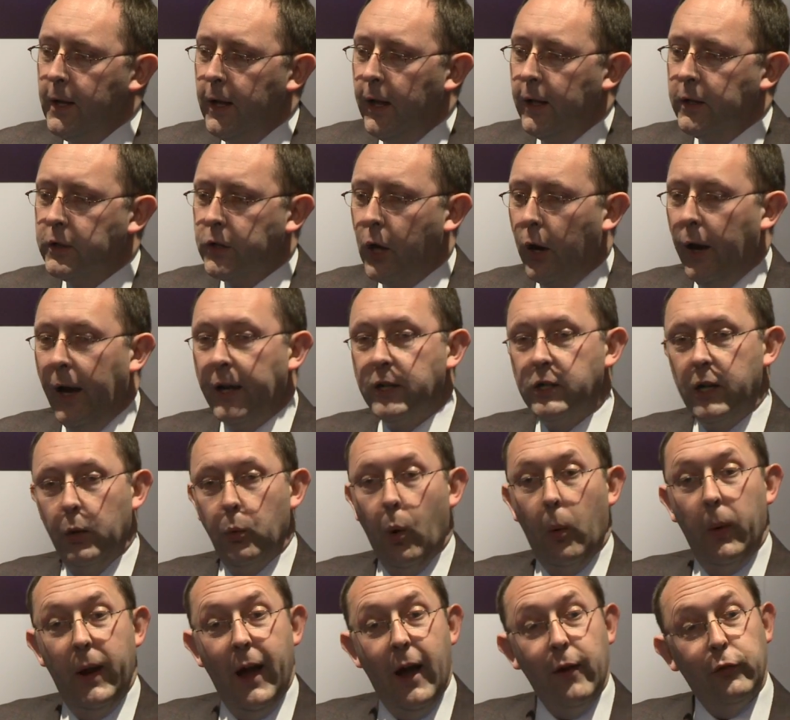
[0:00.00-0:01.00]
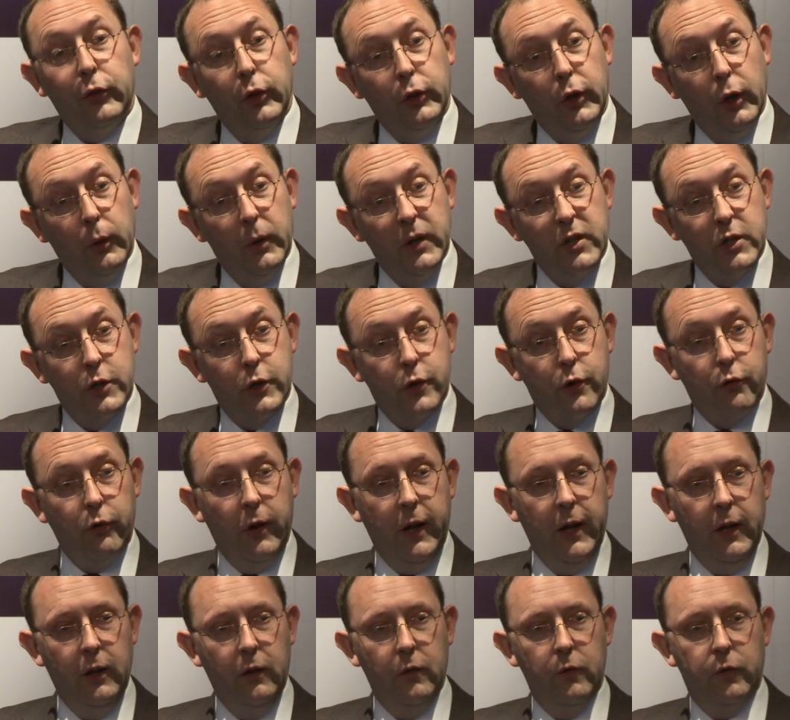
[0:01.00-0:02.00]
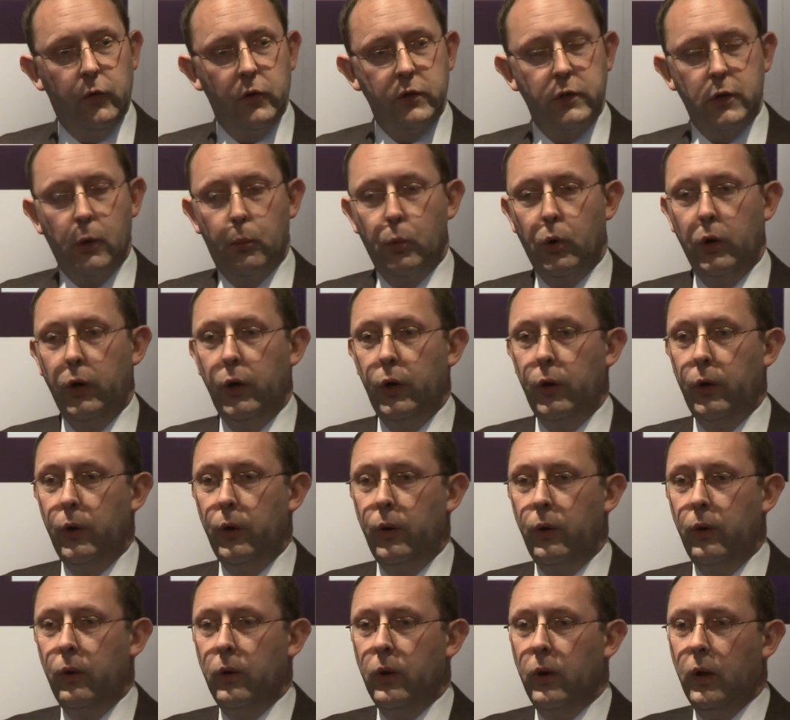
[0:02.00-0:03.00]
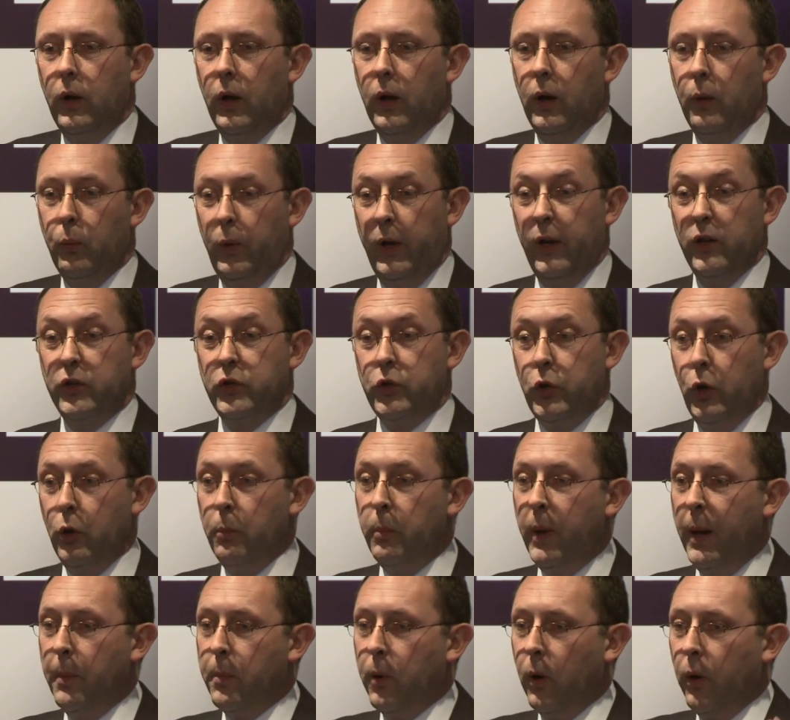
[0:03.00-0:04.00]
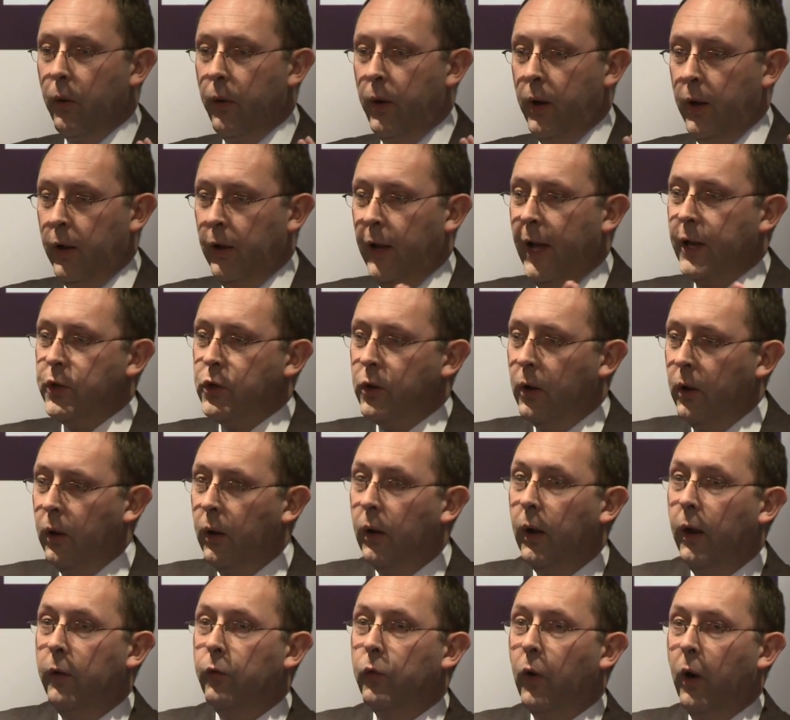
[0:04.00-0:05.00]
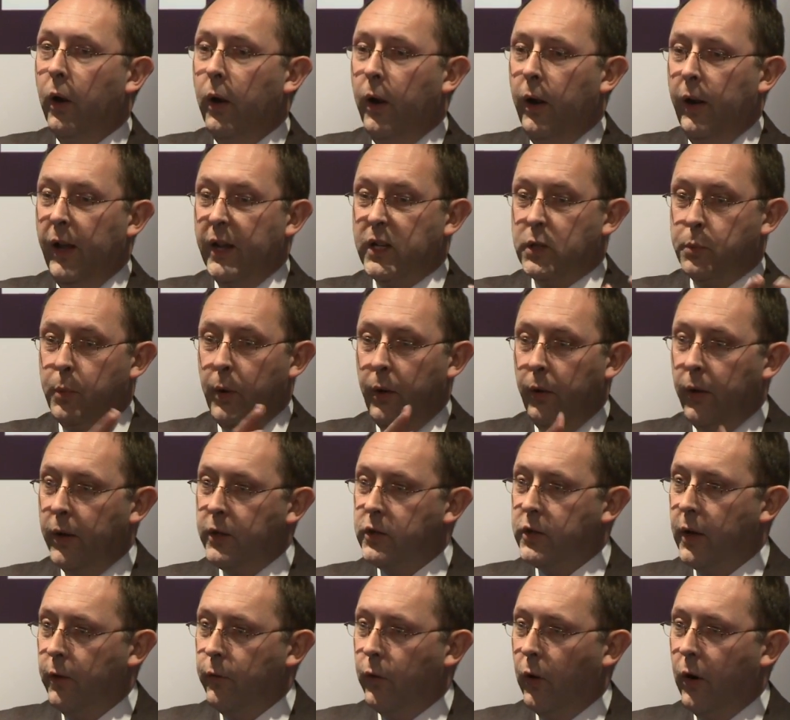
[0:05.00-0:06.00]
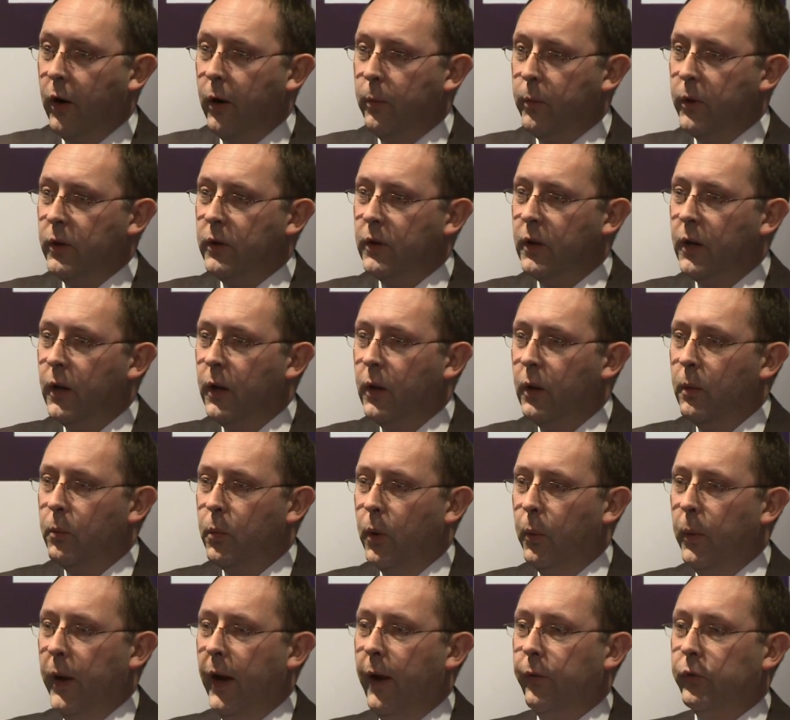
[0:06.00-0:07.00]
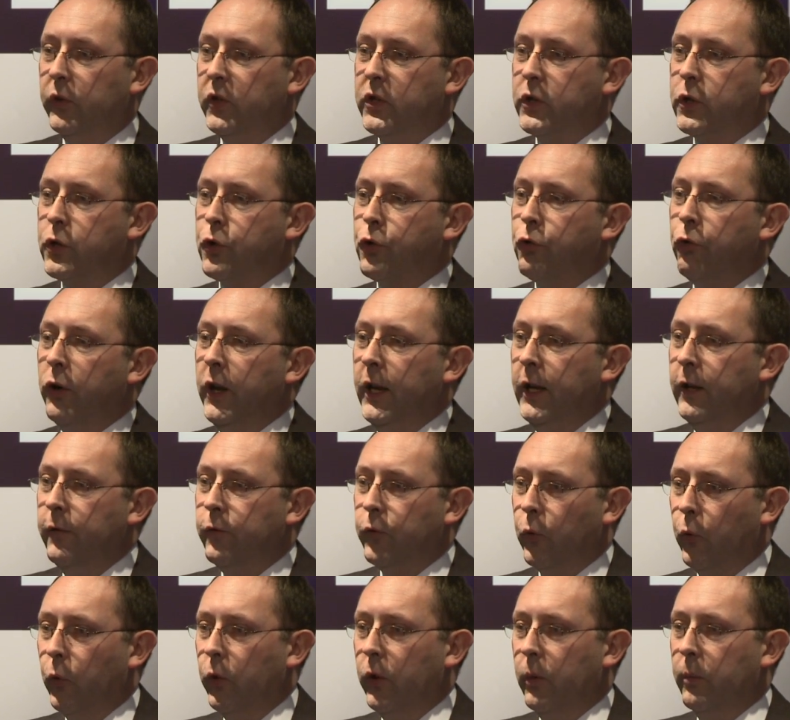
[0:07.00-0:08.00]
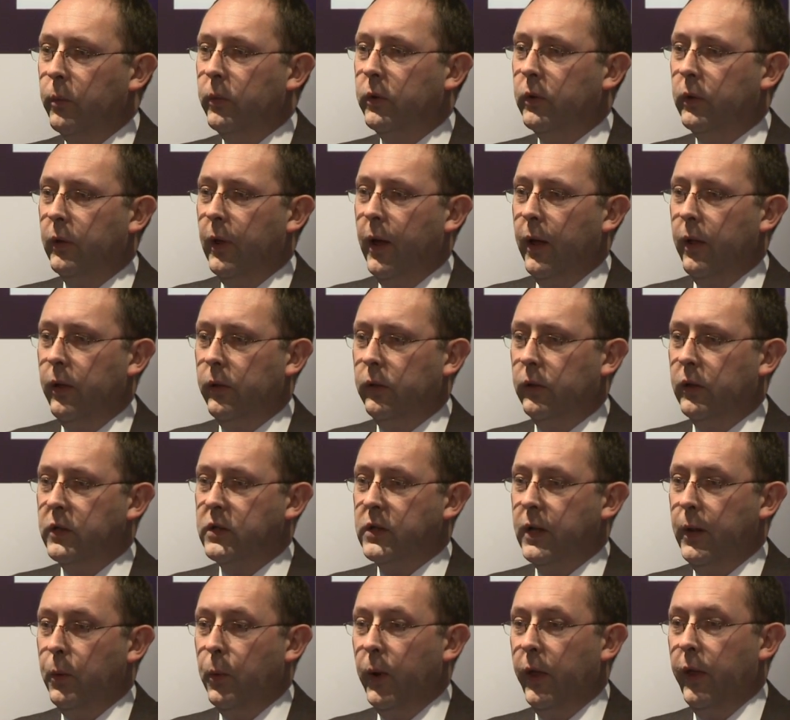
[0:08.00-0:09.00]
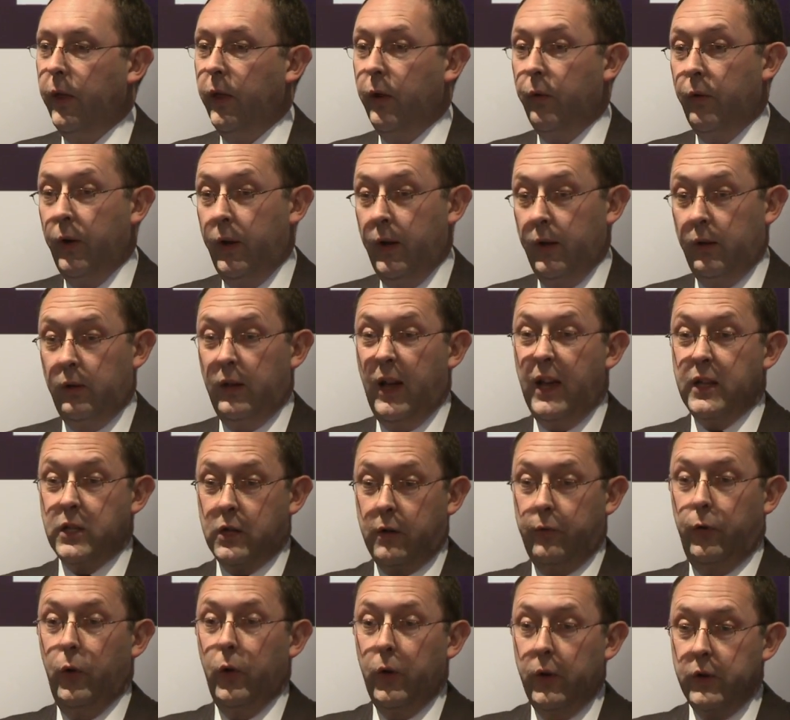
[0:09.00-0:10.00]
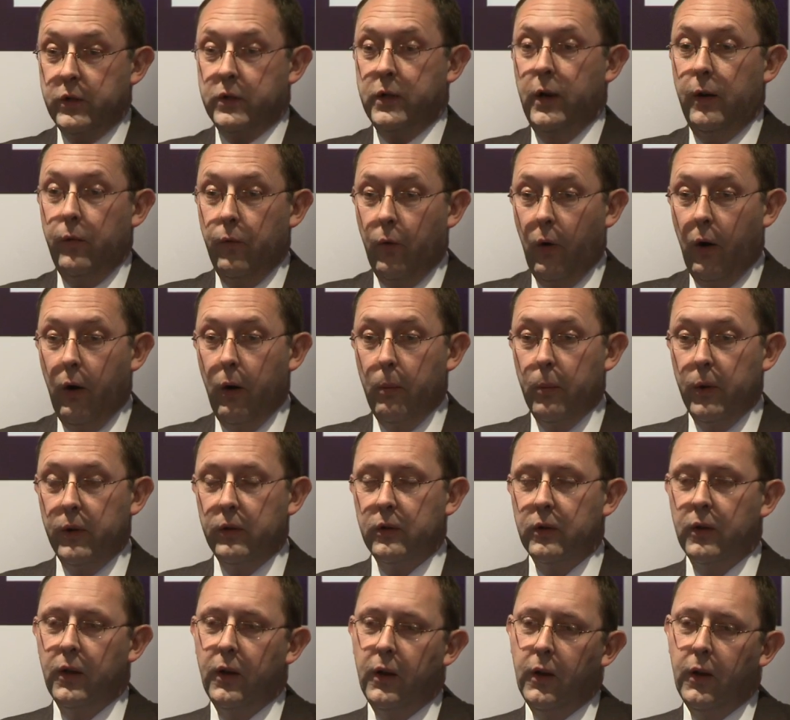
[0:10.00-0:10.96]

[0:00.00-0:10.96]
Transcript: And so actually what we have to do is screen for someone who, we assume people are in a leisure, an experience environment, but we have to screen for them to see whether they're in a task-focused environment.